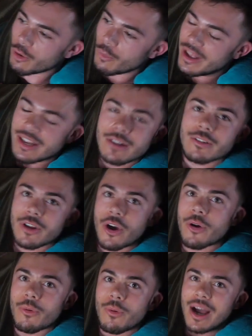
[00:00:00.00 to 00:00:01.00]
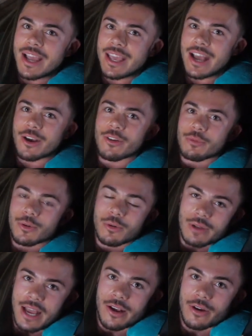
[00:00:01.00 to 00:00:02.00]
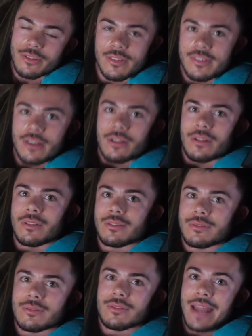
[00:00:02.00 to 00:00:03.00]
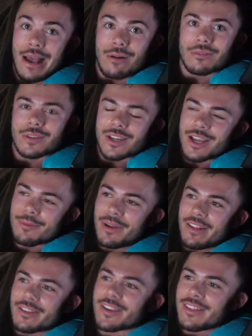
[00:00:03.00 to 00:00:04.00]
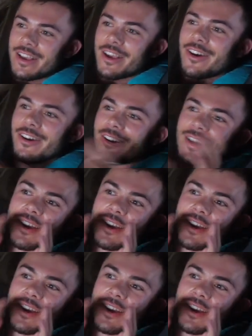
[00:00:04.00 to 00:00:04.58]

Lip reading: we didn't know why geckos were called geckos until now, but it's because they go,